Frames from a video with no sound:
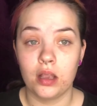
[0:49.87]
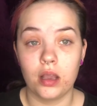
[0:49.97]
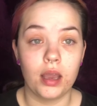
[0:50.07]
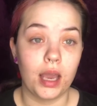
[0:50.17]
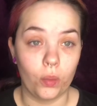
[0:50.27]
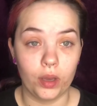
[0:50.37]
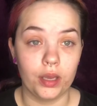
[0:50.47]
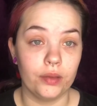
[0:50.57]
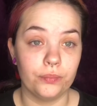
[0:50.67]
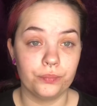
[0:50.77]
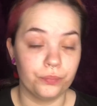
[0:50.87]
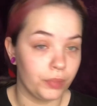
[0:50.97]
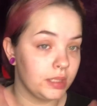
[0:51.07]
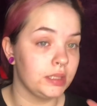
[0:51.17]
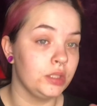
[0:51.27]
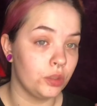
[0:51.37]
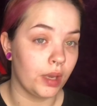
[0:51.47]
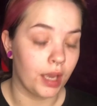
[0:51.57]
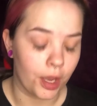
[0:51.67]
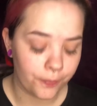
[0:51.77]
how I basically do it
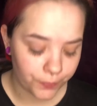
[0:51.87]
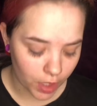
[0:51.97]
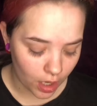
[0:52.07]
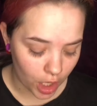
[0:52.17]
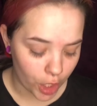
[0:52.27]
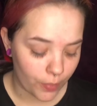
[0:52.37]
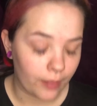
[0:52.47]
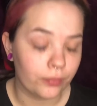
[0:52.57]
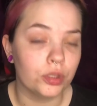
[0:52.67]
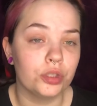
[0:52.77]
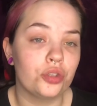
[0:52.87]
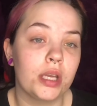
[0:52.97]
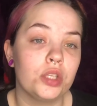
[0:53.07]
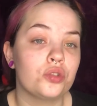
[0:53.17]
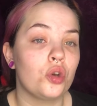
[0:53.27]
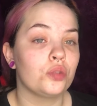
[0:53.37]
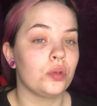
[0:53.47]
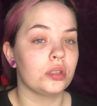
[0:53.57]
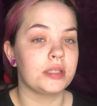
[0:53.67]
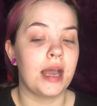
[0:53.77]
again. I'm gonna try and use all the
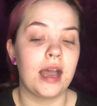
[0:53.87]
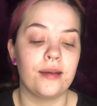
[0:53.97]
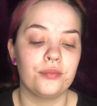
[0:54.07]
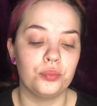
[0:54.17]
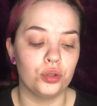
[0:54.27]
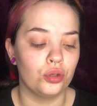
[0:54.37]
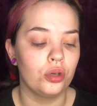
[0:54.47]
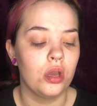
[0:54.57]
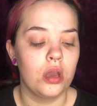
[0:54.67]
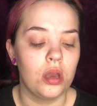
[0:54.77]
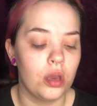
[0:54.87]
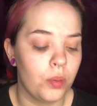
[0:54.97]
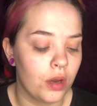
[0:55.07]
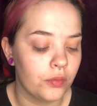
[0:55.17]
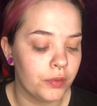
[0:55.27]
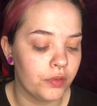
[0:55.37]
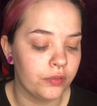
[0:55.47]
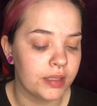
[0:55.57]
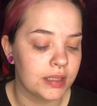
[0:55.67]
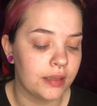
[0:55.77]
products I have, but apart from a few
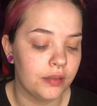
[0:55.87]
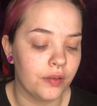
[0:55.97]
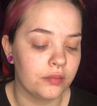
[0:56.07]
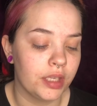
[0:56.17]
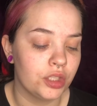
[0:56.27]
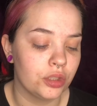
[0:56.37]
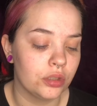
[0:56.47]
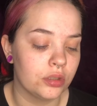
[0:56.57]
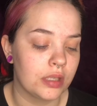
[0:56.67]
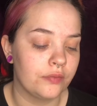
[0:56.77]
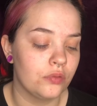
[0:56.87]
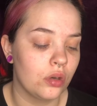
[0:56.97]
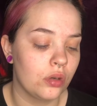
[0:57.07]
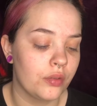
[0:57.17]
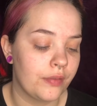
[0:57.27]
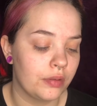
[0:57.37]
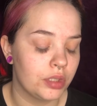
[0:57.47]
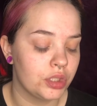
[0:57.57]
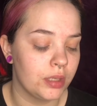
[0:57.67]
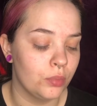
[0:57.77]
things like the foundation, because I've not got that
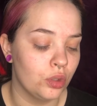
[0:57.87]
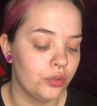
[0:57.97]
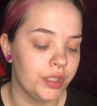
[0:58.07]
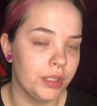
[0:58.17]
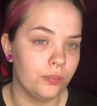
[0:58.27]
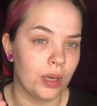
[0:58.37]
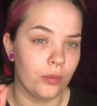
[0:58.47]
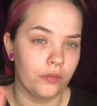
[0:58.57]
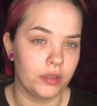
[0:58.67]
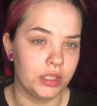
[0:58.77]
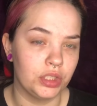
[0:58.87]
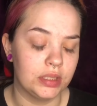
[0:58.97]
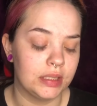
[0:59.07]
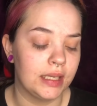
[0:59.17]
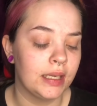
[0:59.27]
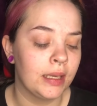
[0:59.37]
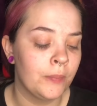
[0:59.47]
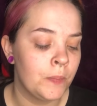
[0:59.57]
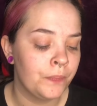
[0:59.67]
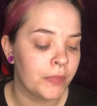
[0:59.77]
foundation anymore, the Primark foundation stick,
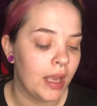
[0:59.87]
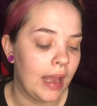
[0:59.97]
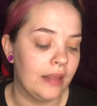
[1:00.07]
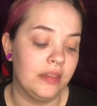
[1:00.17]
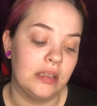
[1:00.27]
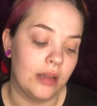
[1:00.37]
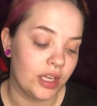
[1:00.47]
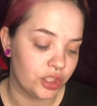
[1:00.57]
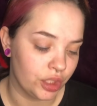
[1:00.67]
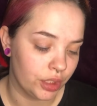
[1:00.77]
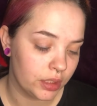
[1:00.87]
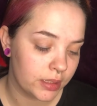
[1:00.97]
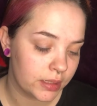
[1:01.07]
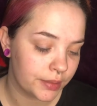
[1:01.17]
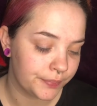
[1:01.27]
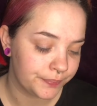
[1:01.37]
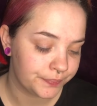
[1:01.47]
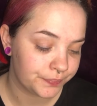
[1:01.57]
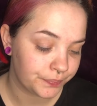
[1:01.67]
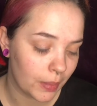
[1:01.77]
and the lashes.
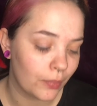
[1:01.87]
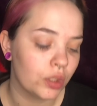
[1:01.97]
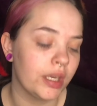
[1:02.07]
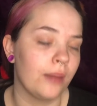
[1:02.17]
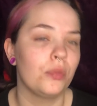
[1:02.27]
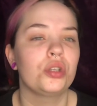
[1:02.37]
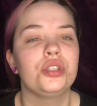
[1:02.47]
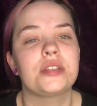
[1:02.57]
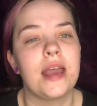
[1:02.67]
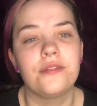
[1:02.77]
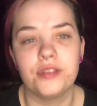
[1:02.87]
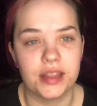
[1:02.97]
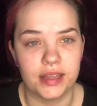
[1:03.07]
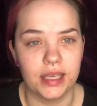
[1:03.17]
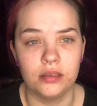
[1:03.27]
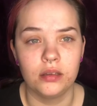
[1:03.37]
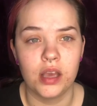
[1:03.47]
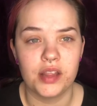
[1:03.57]
I'm not gonna use everything the